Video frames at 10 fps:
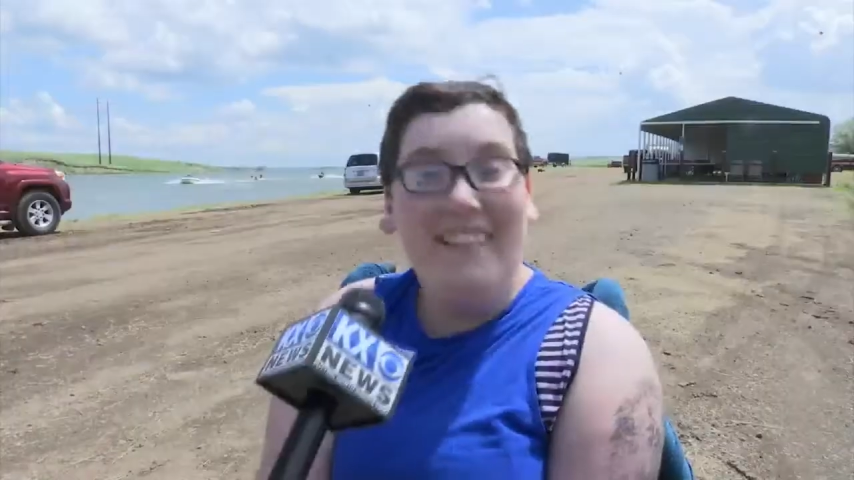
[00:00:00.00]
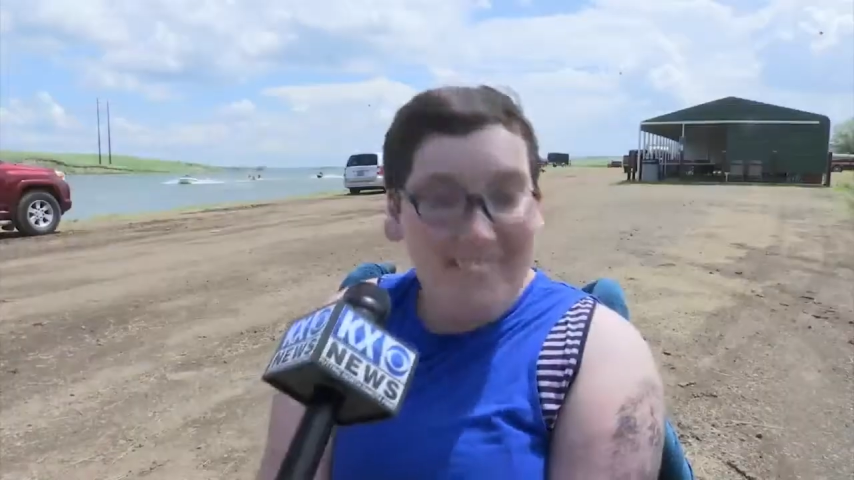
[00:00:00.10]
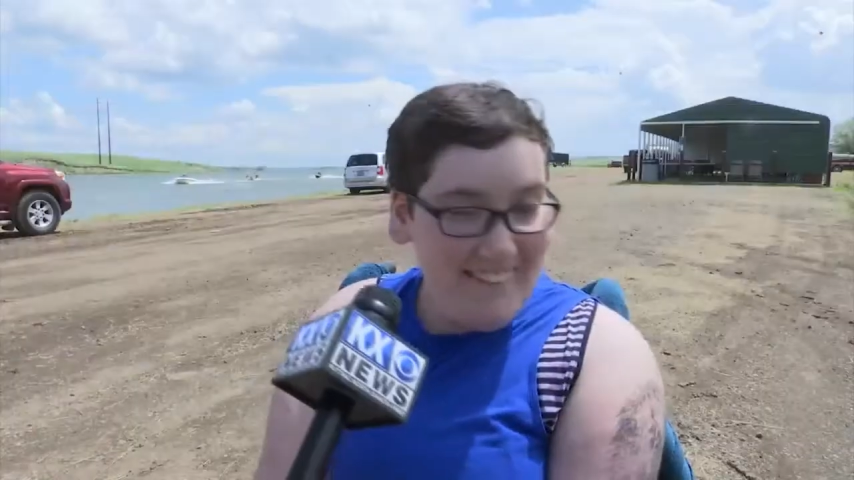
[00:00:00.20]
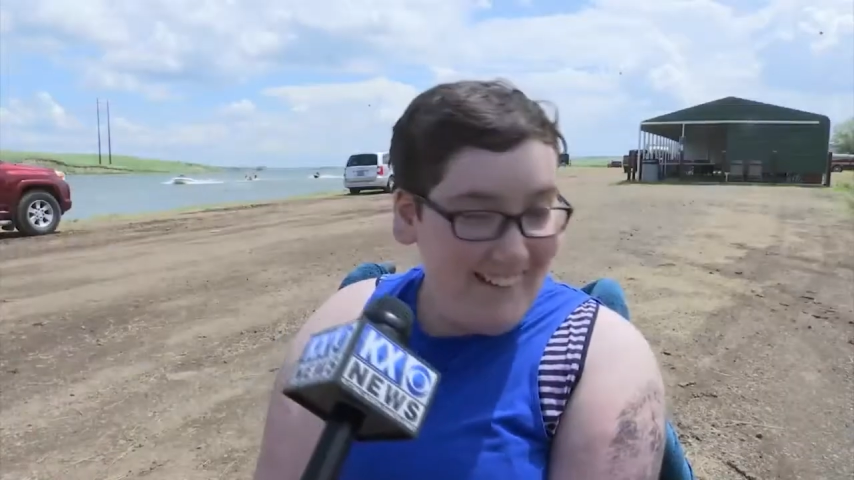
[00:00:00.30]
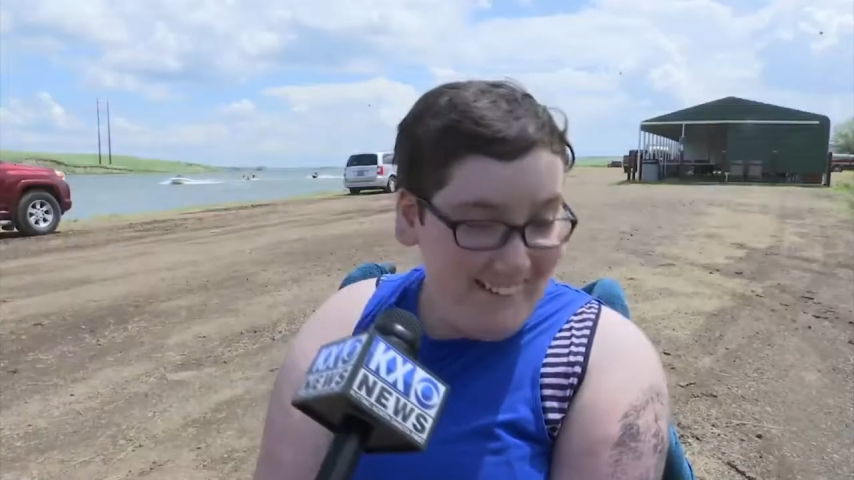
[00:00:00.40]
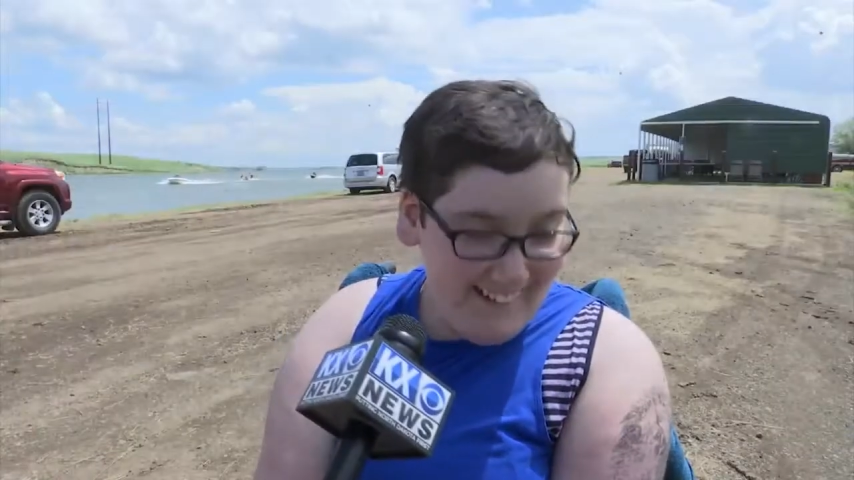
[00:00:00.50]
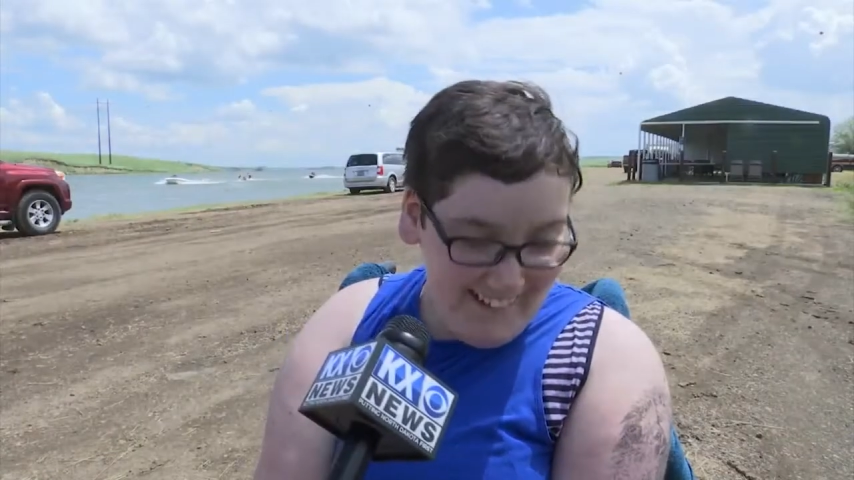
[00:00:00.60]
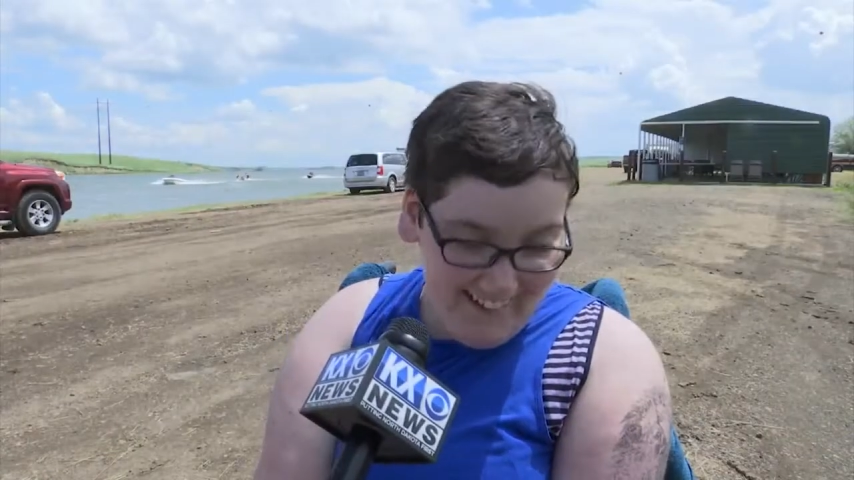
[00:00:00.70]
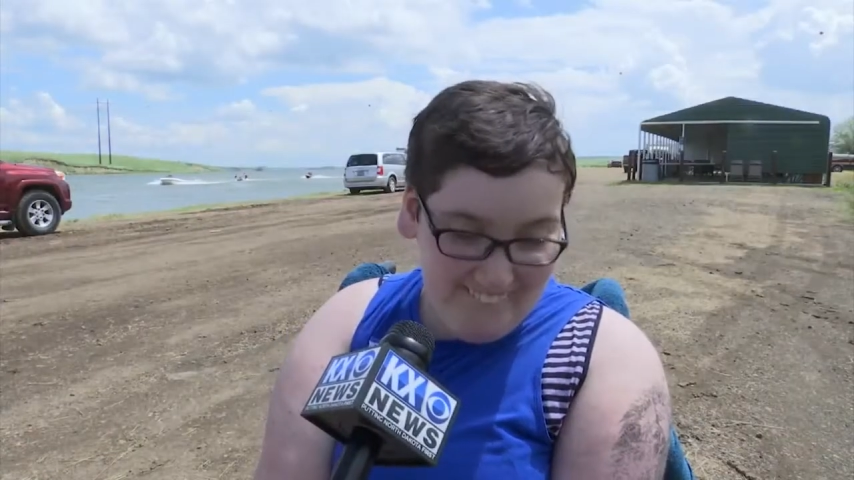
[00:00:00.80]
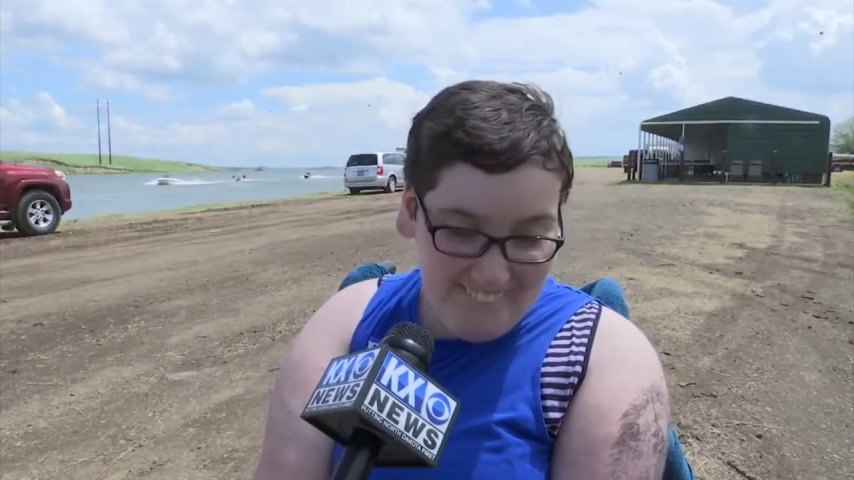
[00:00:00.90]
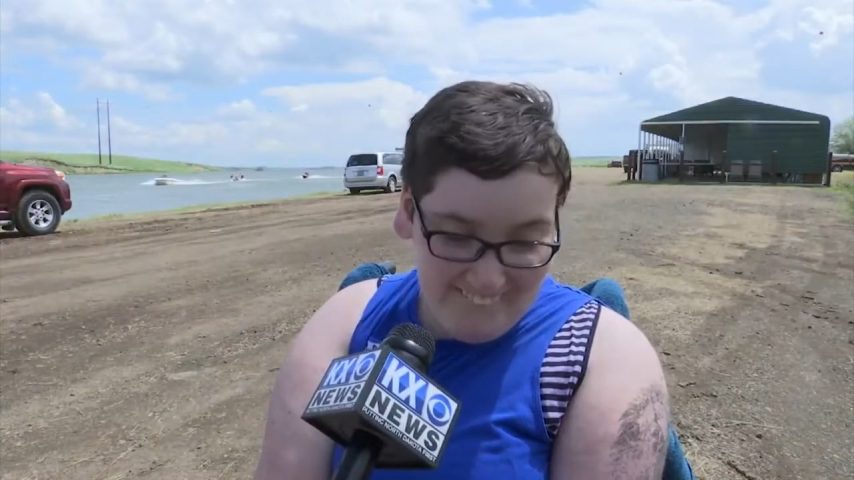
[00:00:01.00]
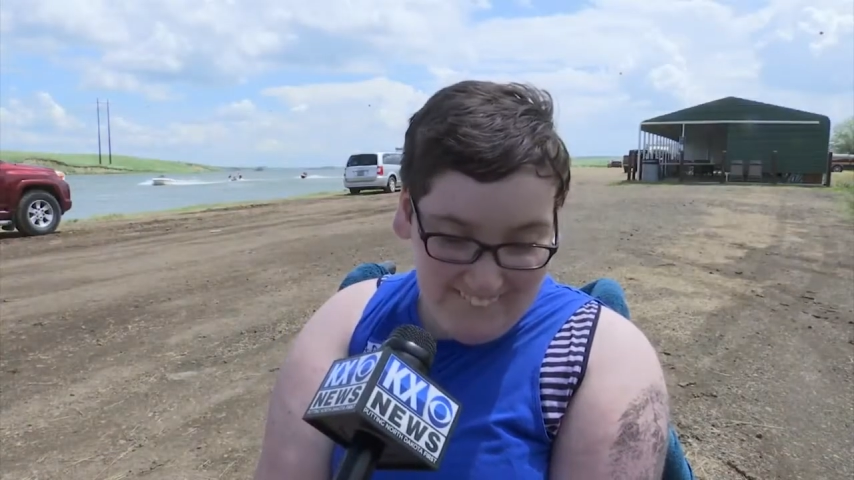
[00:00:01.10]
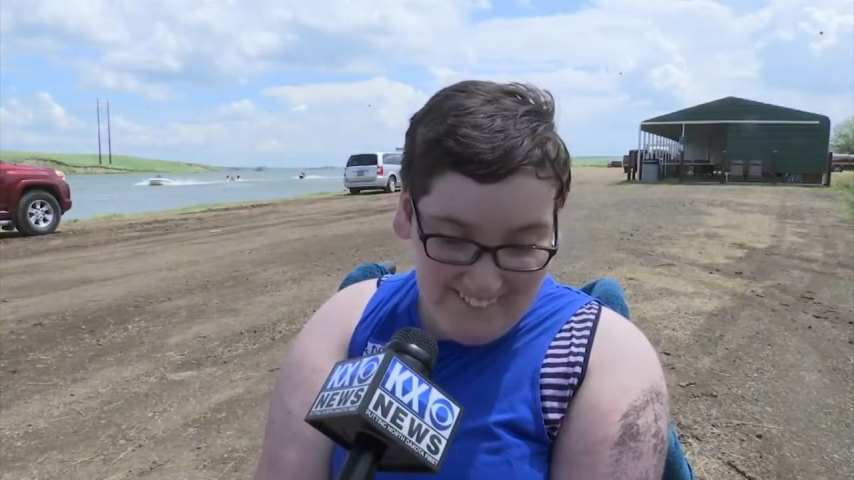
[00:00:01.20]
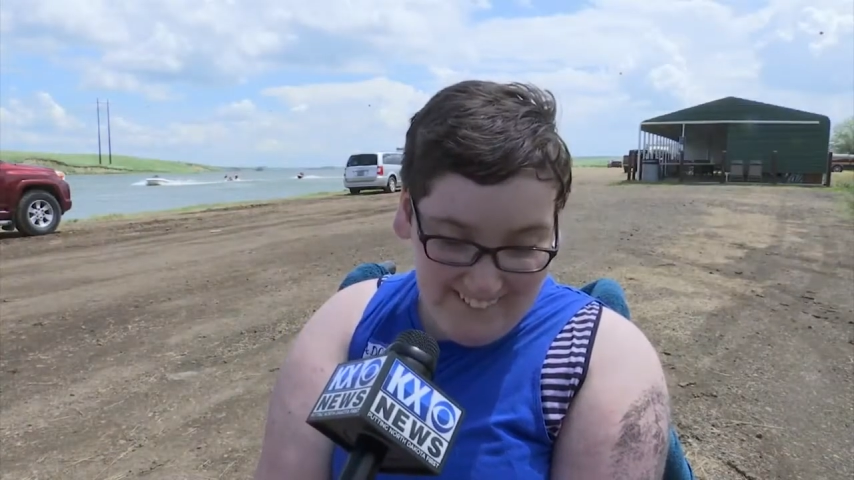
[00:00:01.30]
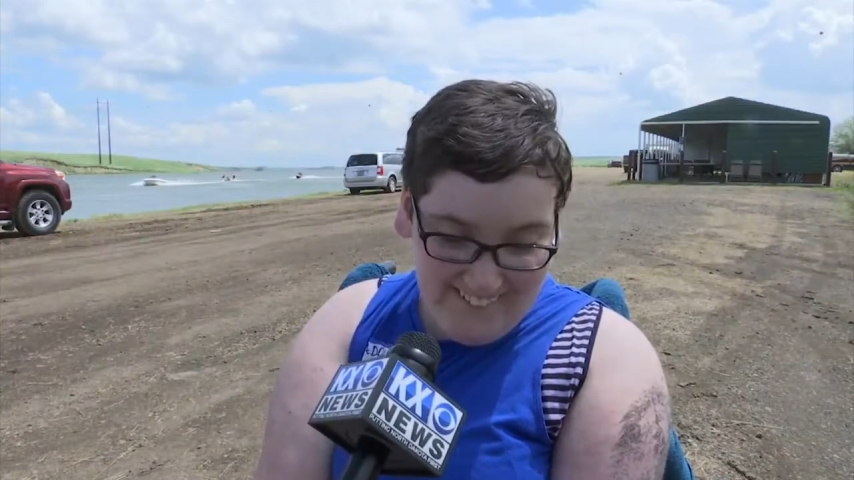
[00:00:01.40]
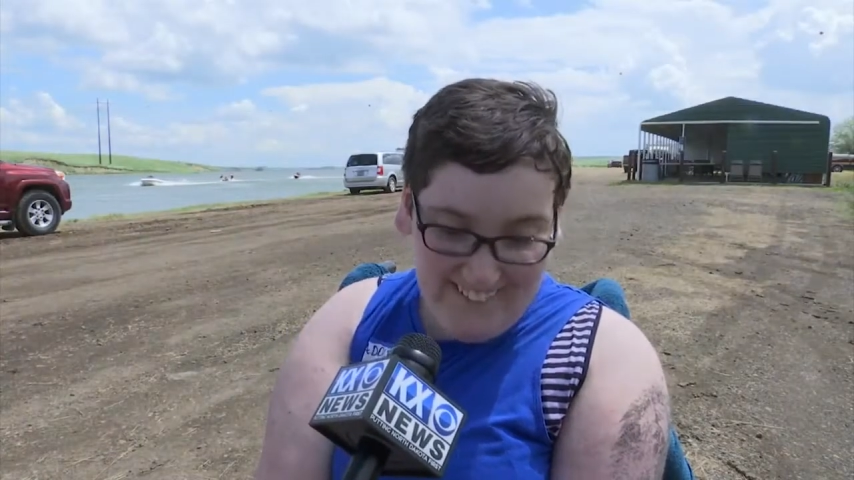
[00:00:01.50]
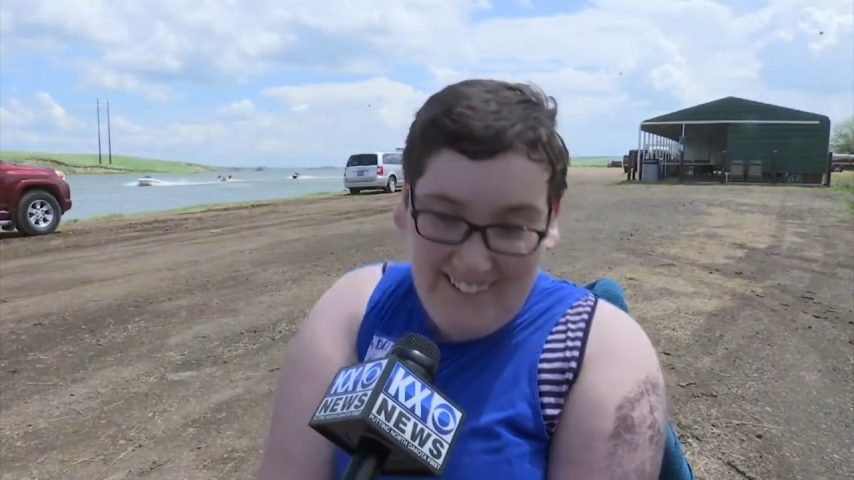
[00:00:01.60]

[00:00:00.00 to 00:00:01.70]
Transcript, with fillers: Even though I can't move my legs,